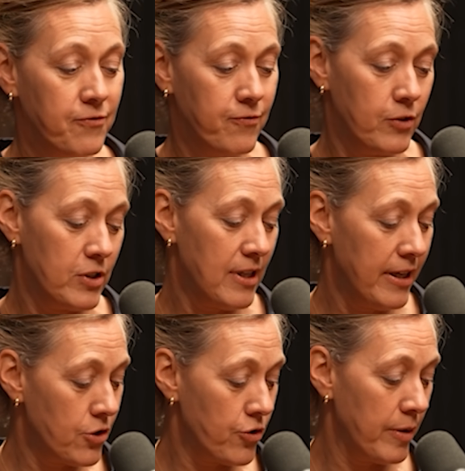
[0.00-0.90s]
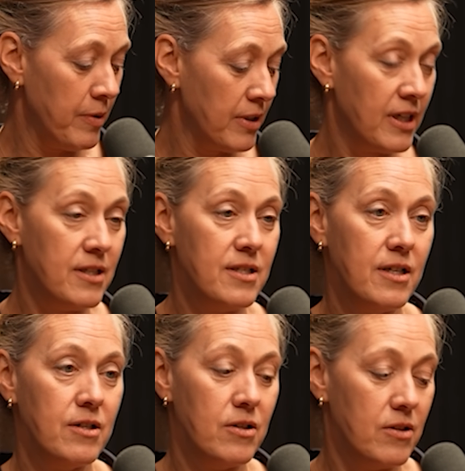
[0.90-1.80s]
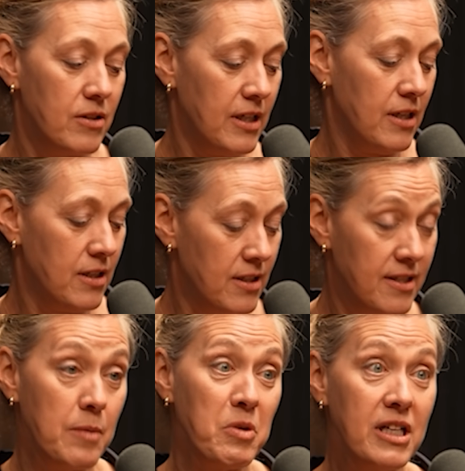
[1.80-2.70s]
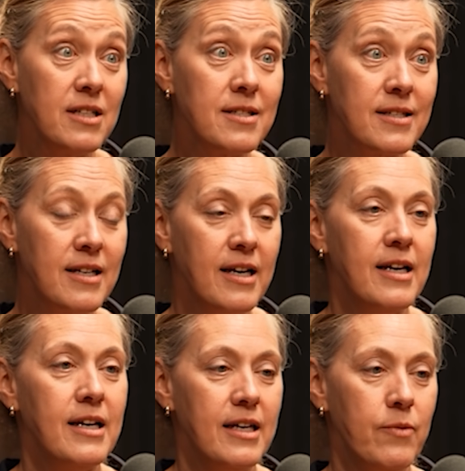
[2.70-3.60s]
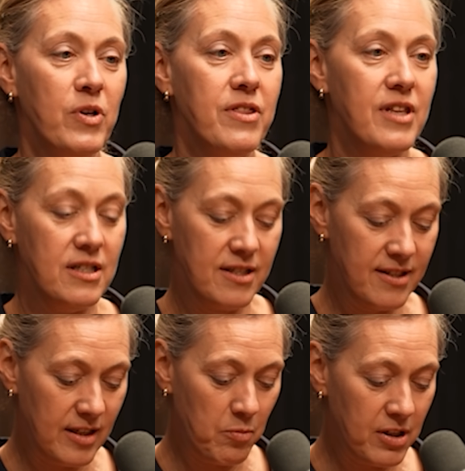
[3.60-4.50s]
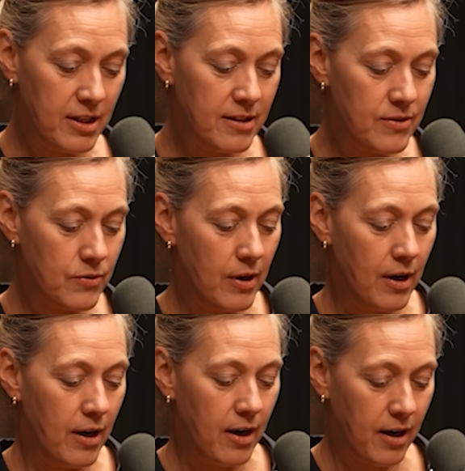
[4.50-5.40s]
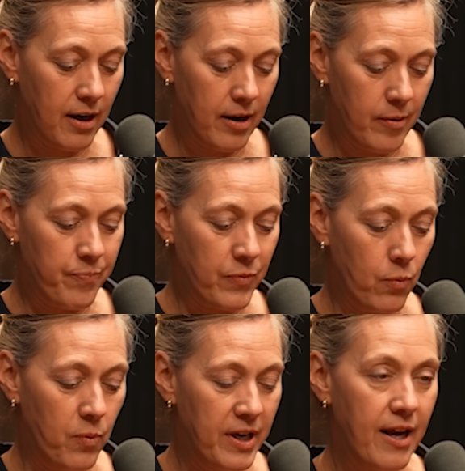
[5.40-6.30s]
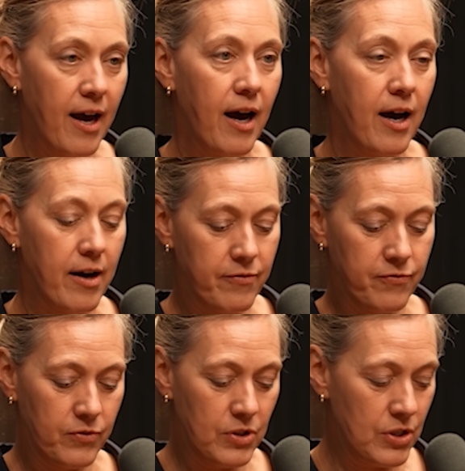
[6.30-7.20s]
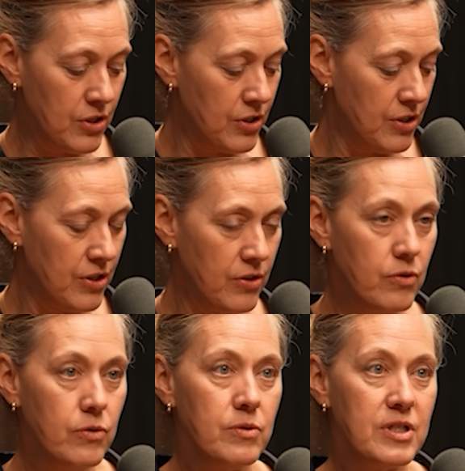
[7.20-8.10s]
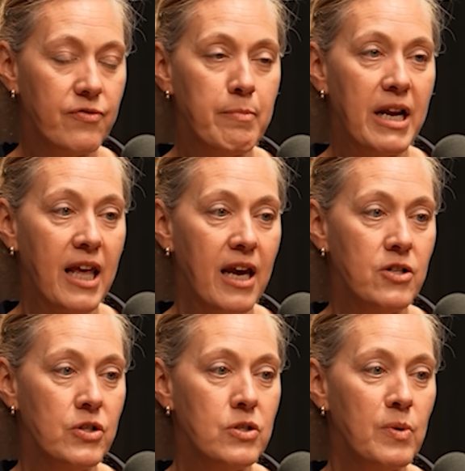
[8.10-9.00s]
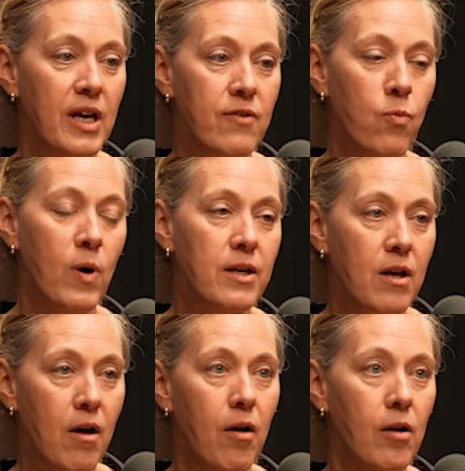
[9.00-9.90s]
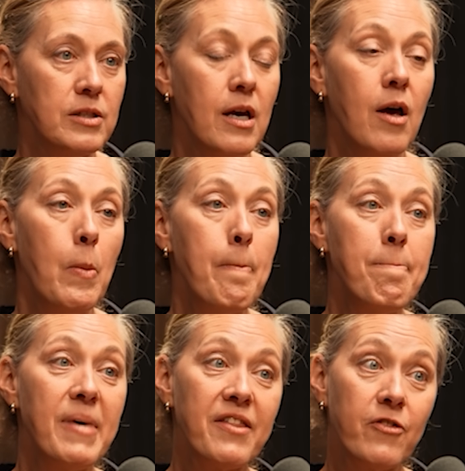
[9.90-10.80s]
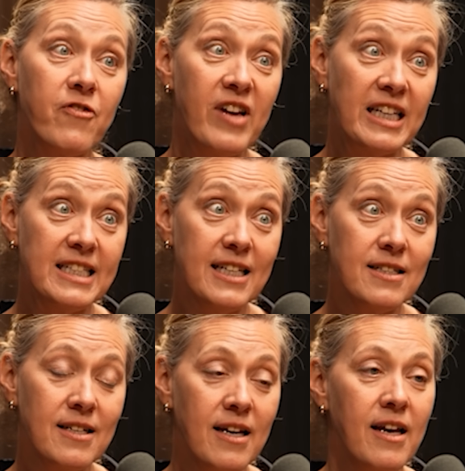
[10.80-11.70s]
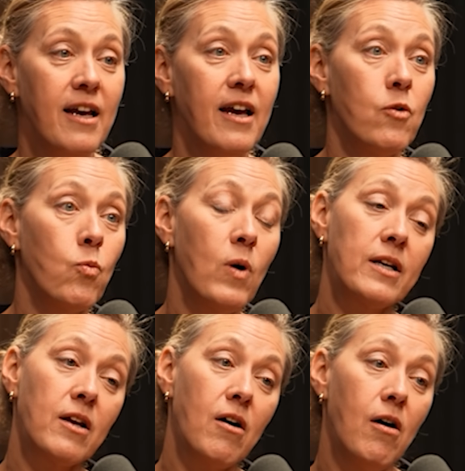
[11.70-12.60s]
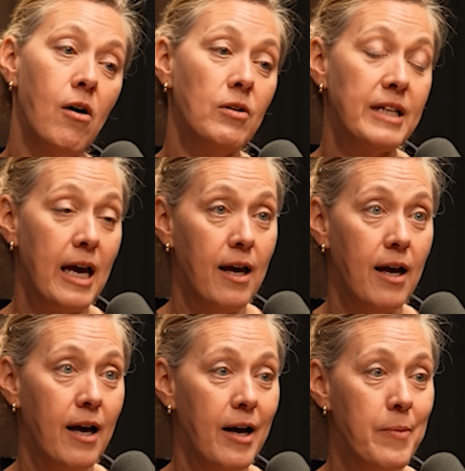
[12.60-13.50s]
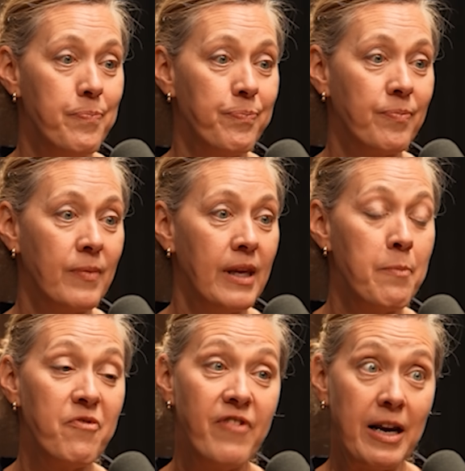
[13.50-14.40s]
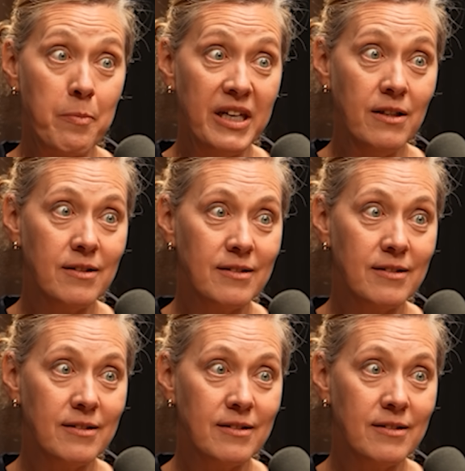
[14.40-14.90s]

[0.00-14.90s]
uh, first line treatment considered is stimulants. Within stimulants, um, we have two different medications. We have one called methylphenidate and one called um, amphetamine.